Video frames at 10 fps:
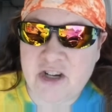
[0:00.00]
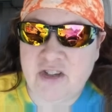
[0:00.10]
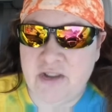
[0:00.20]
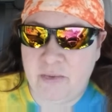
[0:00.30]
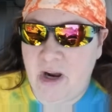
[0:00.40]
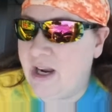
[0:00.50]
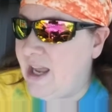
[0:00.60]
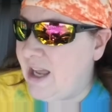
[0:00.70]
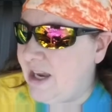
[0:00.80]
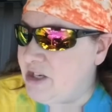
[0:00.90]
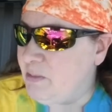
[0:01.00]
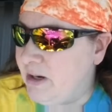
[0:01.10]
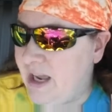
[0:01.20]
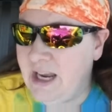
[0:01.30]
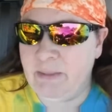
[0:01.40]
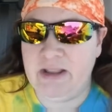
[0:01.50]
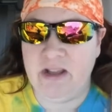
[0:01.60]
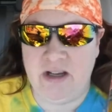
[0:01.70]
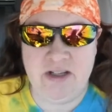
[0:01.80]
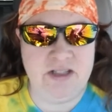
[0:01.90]
actually the wrong kind, but I am on
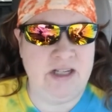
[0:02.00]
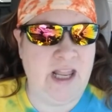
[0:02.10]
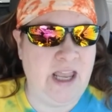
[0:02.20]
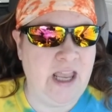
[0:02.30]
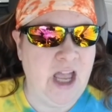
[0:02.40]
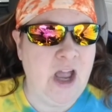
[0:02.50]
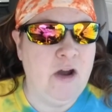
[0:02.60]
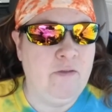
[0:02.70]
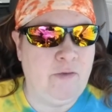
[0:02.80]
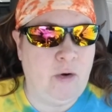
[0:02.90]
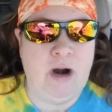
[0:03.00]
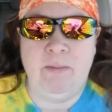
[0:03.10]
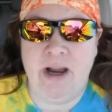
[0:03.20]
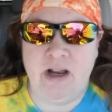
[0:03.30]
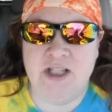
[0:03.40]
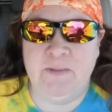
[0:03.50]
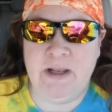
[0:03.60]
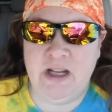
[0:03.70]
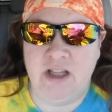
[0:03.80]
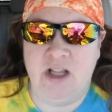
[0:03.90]
the hunt today for, my
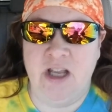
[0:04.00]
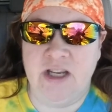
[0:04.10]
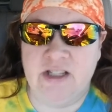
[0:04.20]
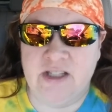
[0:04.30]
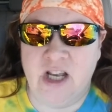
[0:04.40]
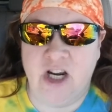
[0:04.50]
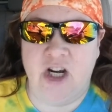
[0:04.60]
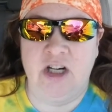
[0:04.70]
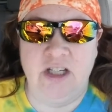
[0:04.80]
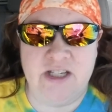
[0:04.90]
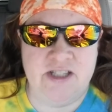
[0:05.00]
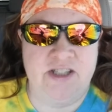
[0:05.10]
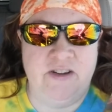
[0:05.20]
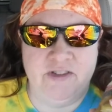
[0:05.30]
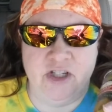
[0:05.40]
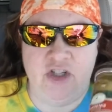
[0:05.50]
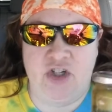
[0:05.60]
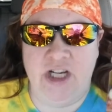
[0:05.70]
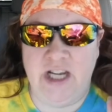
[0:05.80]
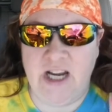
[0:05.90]
husband likes garlic stuffed
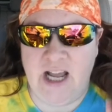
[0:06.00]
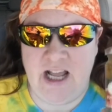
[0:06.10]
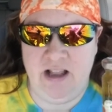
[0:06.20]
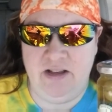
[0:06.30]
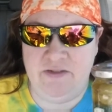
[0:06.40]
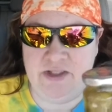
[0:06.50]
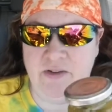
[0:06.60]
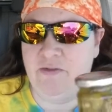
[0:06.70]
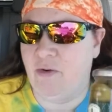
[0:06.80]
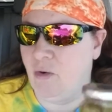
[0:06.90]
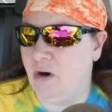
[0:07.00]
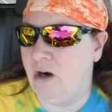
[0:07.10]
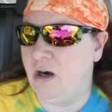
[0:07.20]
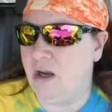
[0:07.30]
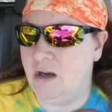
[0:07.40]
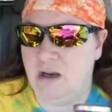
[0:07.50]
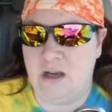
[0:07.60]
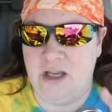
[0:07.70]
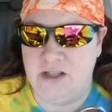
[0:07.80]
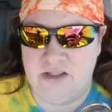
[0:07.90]
green olives for
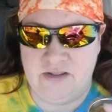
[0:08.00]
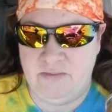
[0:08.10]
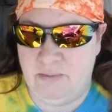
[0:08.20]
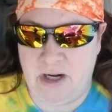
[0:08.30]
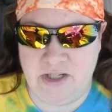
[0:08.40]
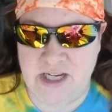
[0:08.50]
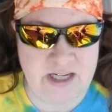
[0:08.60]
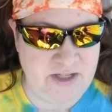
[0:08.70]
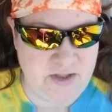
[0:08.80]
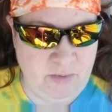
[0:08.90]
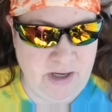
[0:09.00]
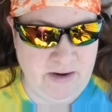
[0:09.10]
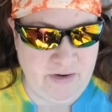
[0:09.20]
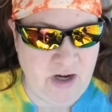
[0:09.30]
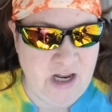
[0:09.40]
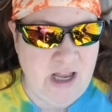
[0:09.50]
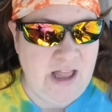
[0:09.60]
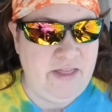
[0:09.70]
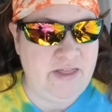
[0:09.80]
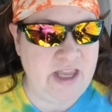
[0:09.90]
his martinis or whatever.
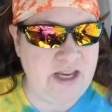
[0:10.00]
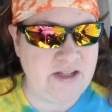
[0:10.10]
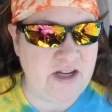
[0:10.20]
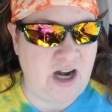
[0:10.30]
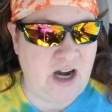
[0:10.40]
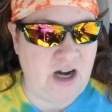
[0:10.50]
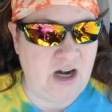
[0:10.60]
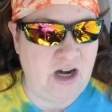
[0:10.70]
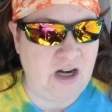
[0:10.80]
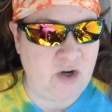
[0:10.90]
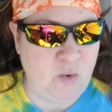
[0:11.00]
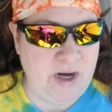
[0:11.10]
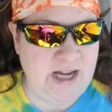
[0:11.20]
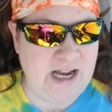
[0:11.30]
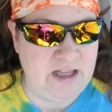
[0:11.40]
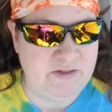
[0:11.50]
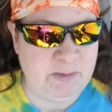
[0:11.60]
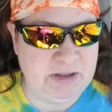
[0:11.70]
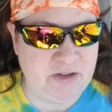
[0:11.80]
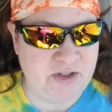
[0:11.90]
These are queen
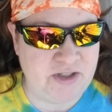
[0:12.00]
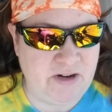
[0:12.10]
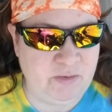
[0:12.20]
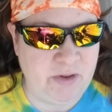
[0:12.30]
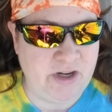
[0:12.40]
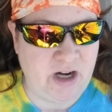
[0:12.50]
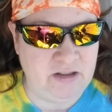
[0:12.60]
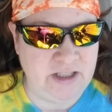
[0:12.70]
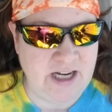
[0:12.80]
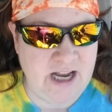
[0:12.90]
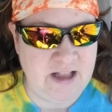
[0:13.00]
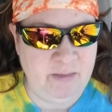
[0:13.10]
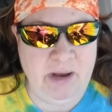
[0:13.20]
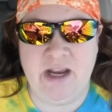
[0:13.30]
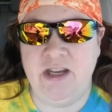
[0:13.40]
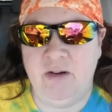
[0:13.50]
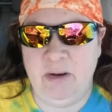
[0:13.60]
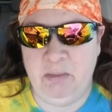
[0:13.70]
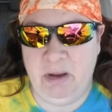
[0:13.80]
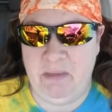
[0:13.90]
olives, but they're stuffed with garlic, jalapeno,
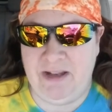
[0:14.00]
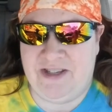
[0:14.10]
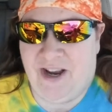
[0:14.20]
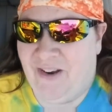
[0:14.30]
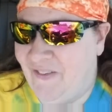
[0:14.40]
and pimento.